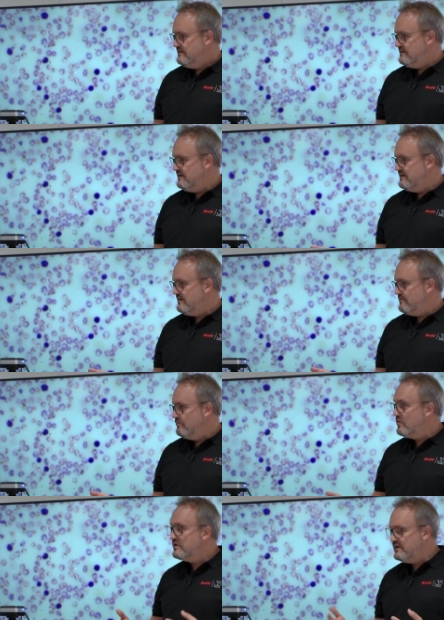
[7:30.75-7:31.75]
uh,
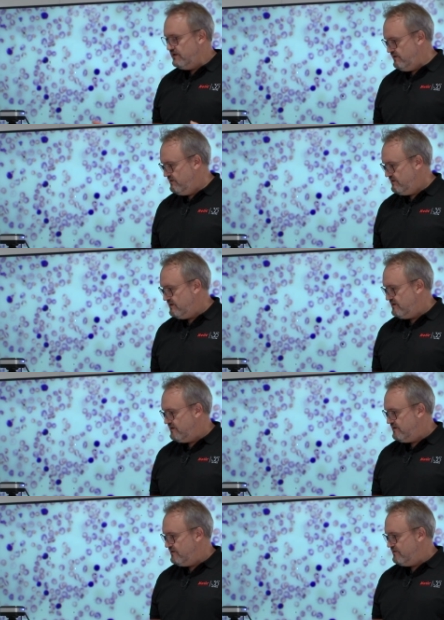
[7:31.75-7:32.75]
working
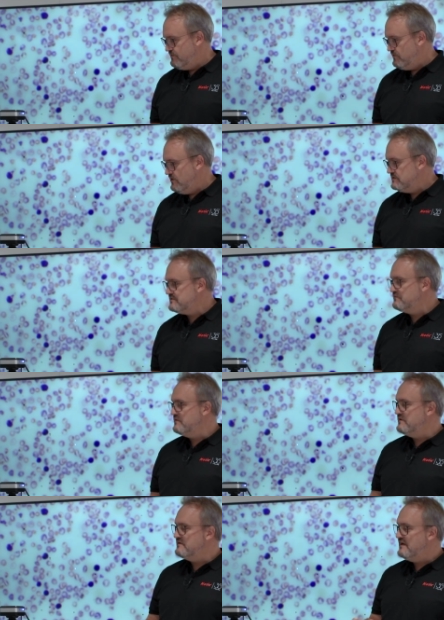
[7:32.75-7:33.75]
uh,
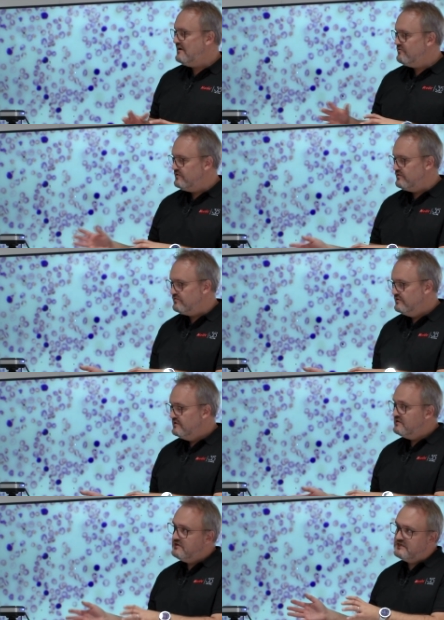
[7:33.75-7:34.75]
philosophy and how you,
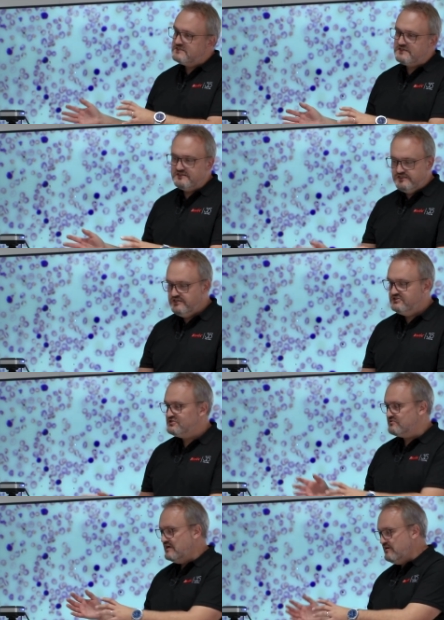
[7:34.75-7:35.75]
let's say, teach
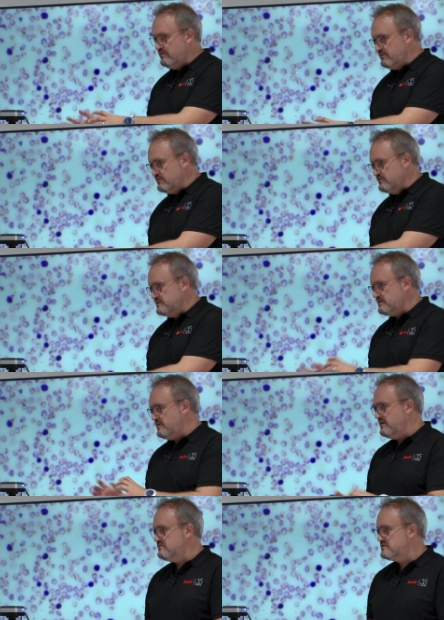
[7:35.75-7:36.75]
or how you use a
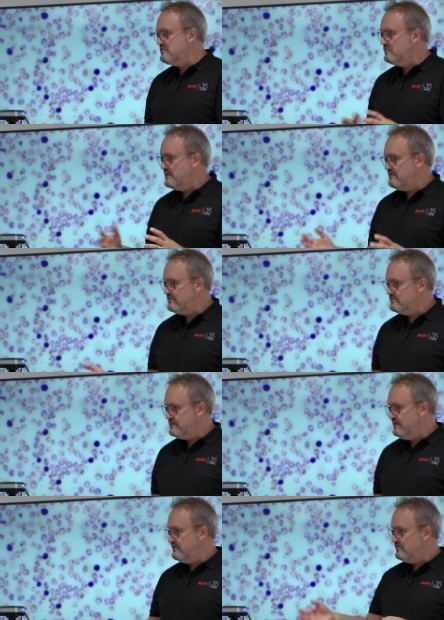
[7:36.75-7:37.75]
microscope, how you
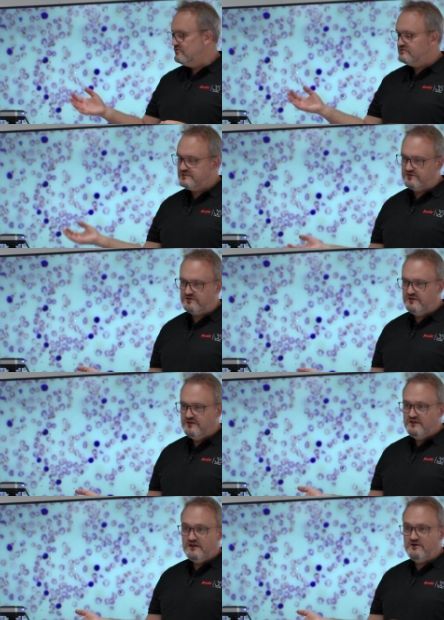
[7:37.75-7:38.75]
diagnose or
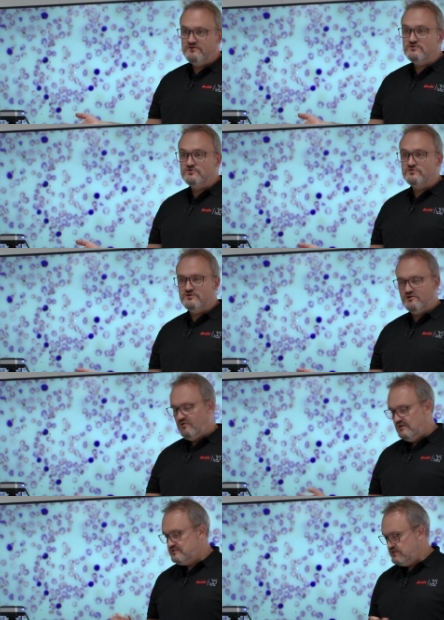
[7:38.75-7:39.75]
how you do your
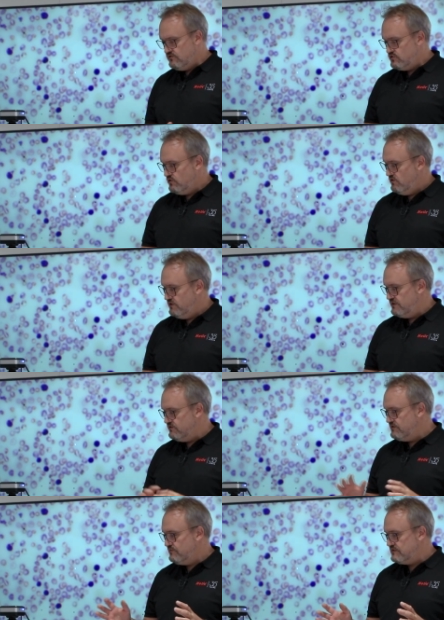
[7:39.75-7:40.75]
quality control in
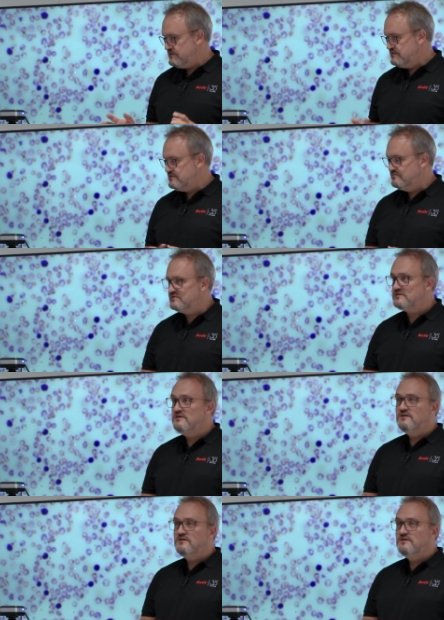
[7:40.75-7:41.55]
your different systems.